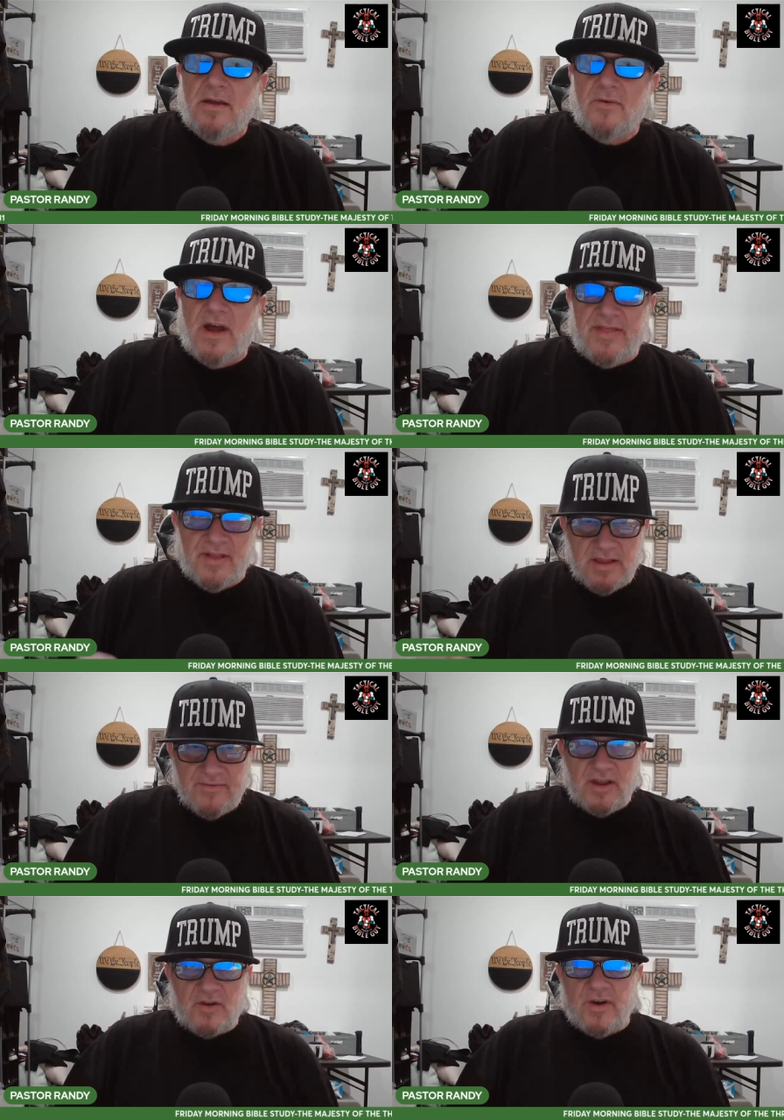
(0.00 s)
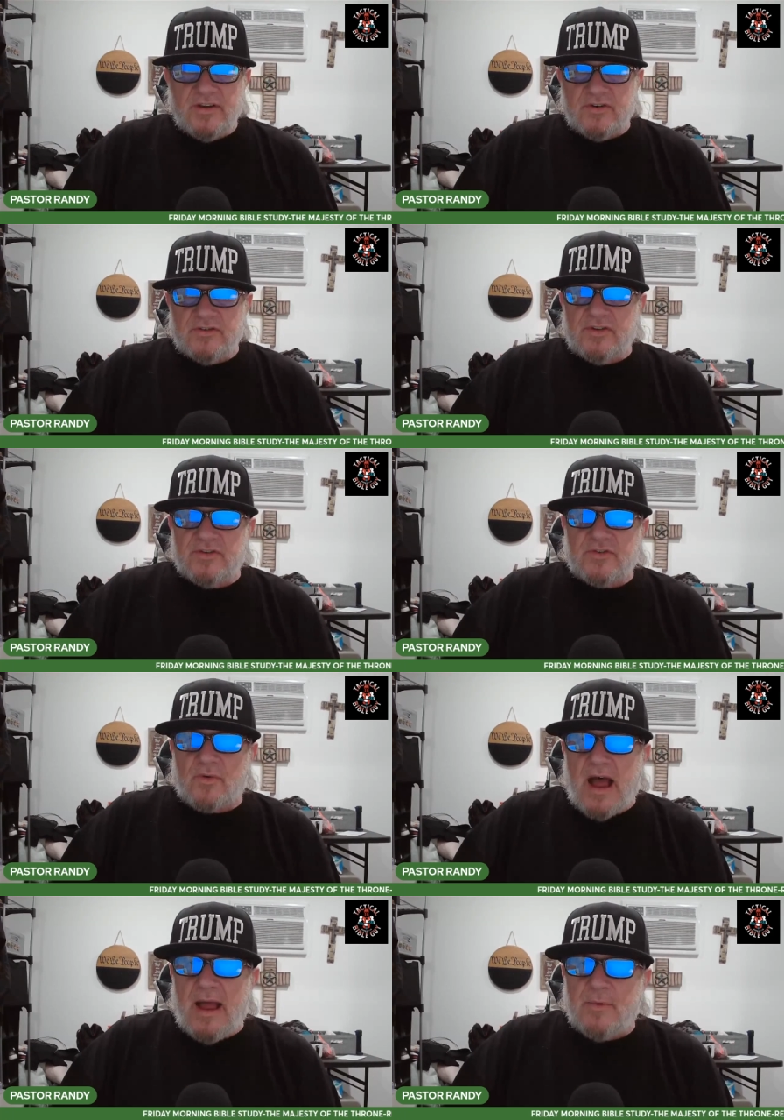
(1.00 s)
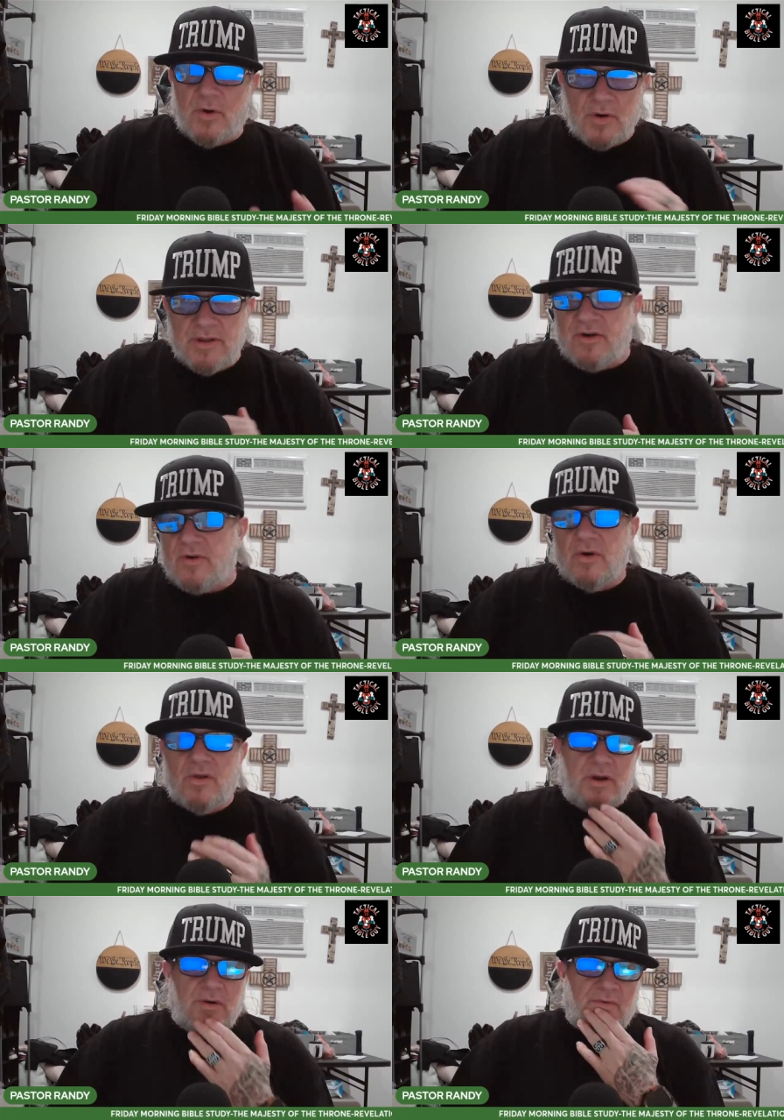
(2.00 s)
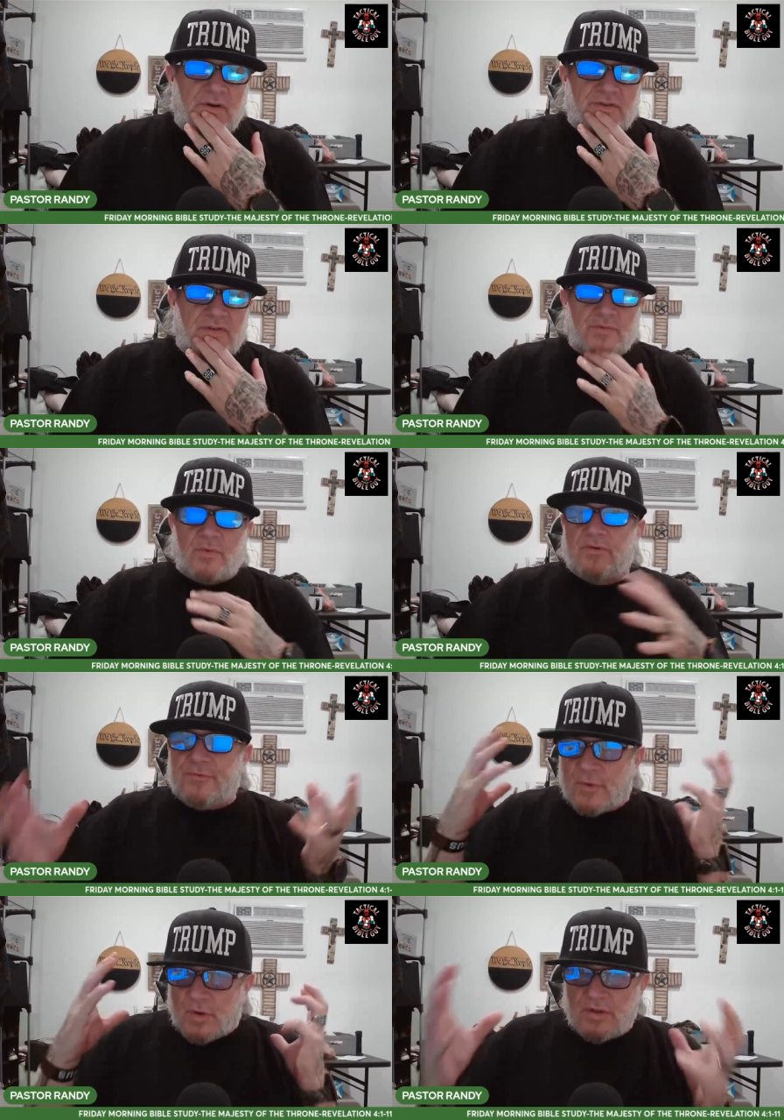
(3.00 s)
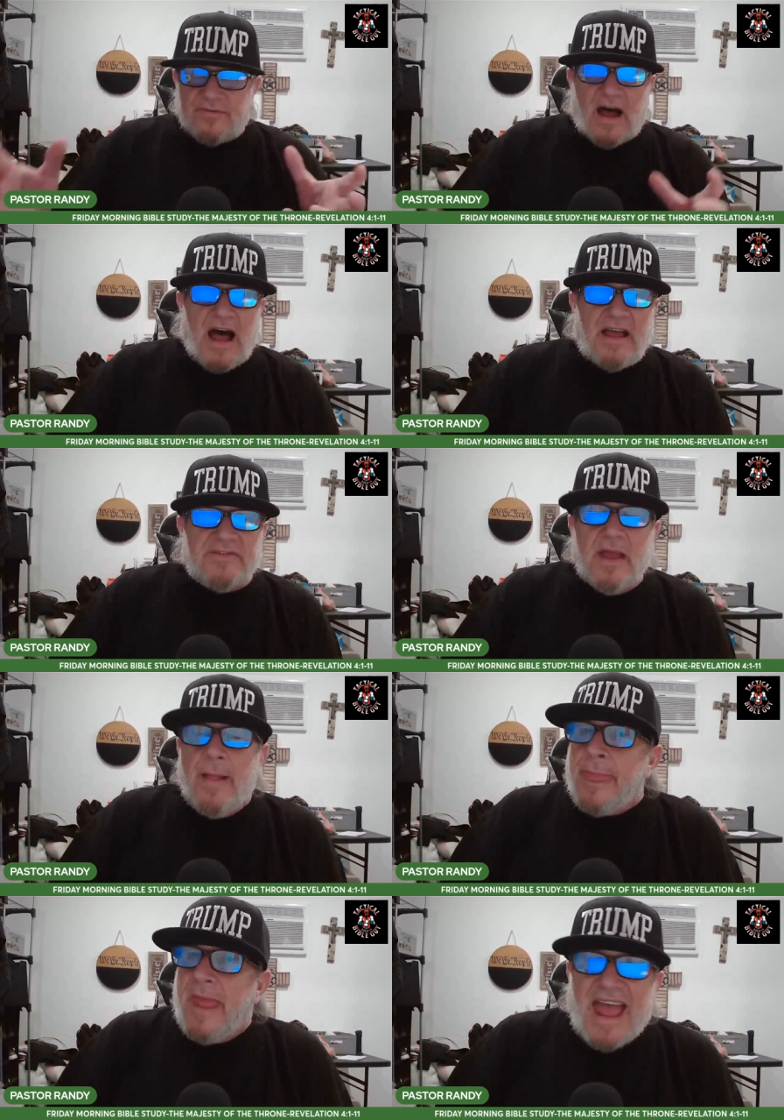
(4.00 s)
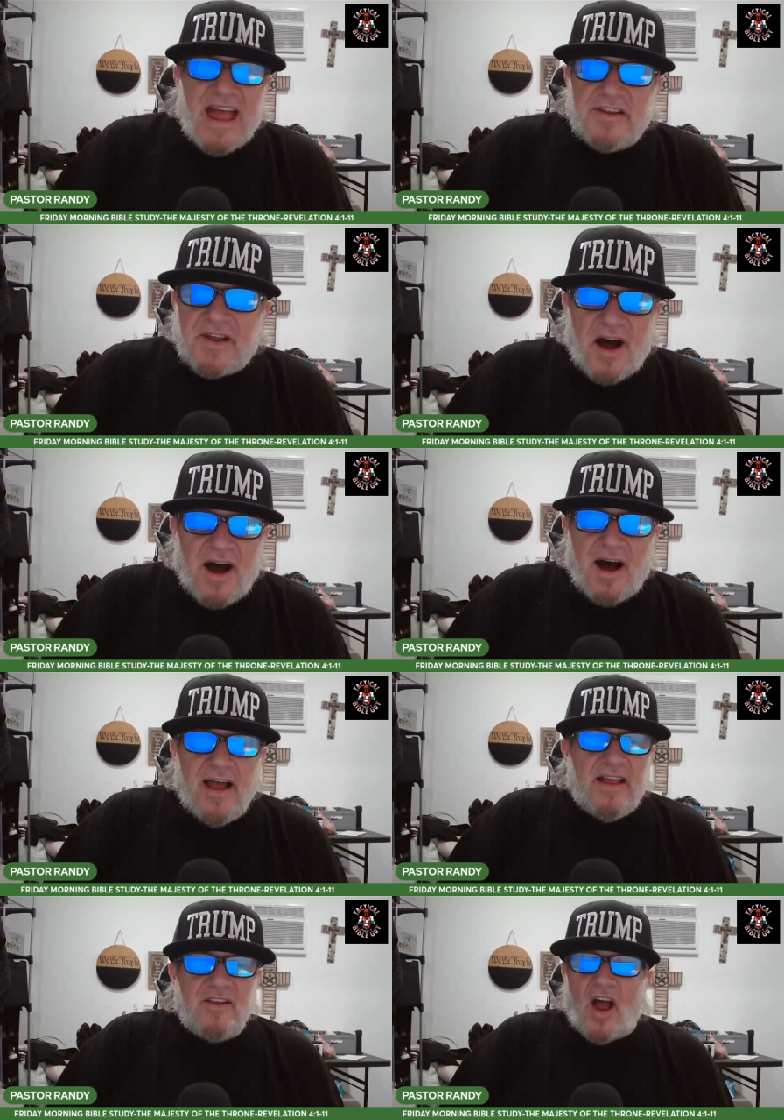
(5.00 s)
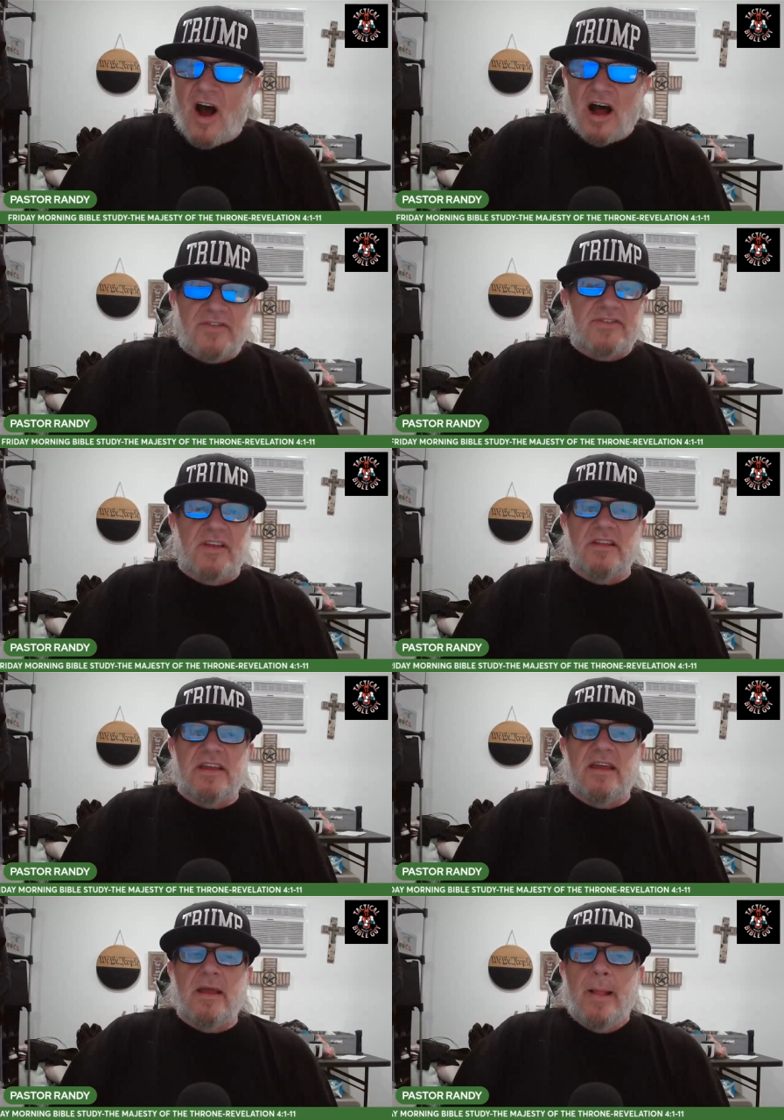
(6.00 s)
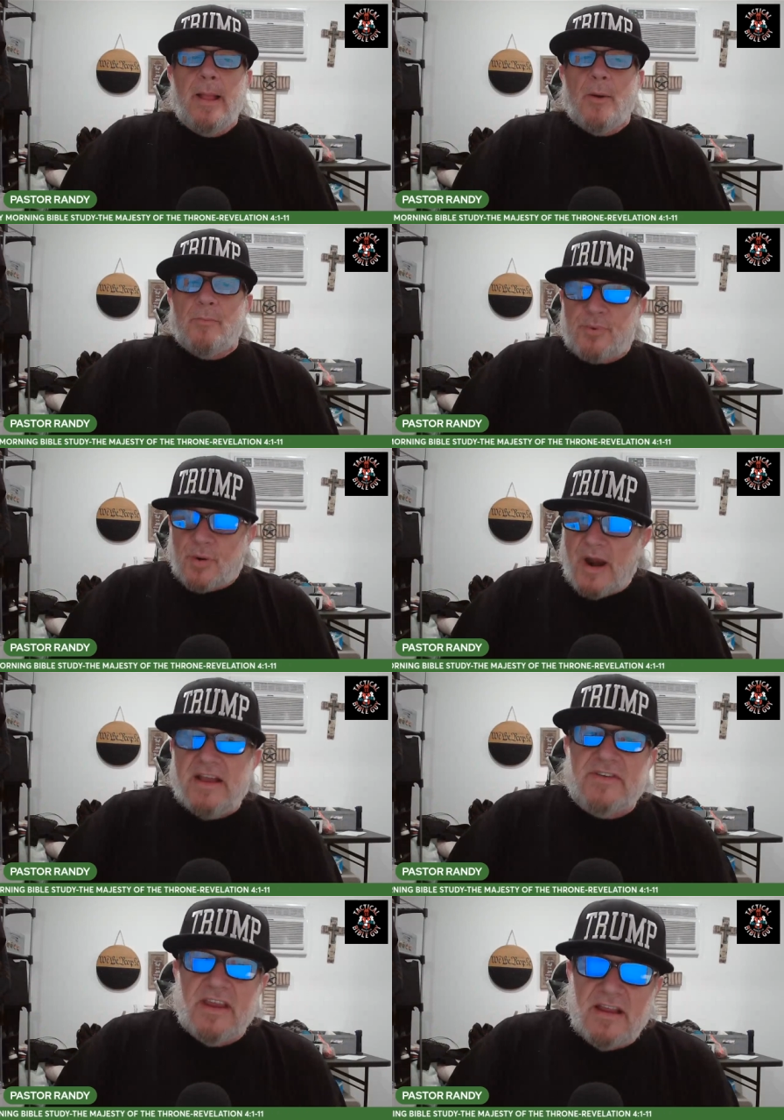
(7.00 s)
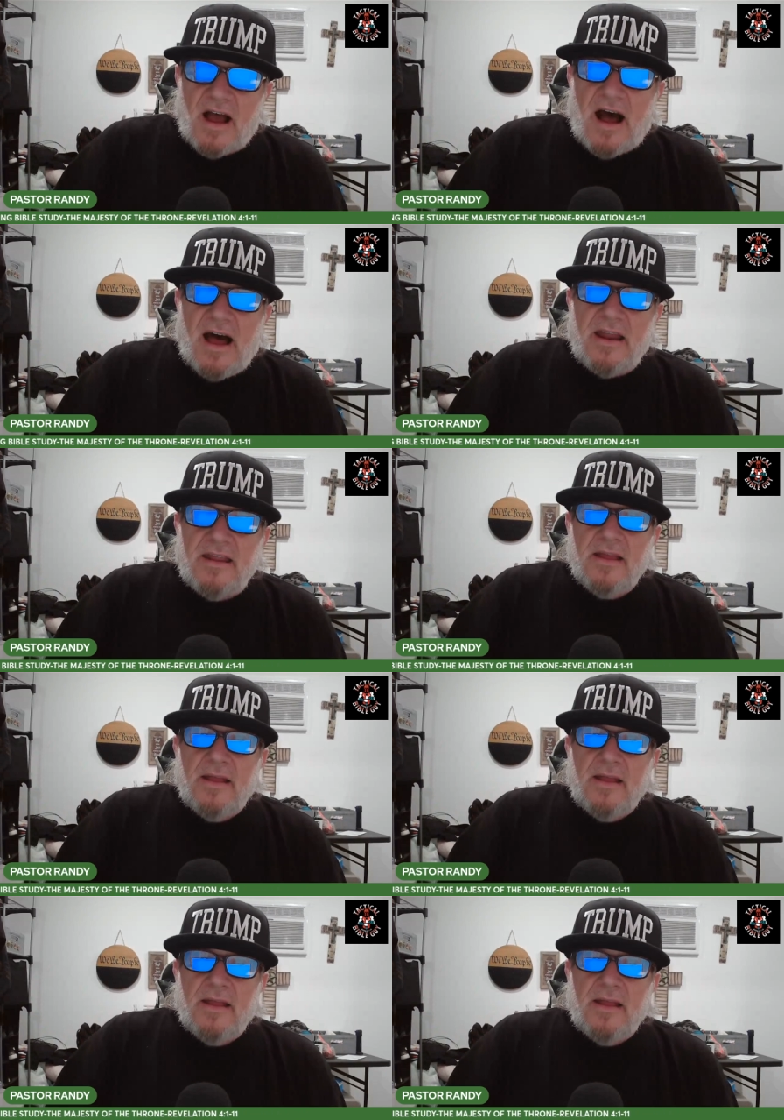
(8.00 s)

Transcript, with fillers: right? The living creatures described early and earlier verses were full of eyes and, con and constantly praising God,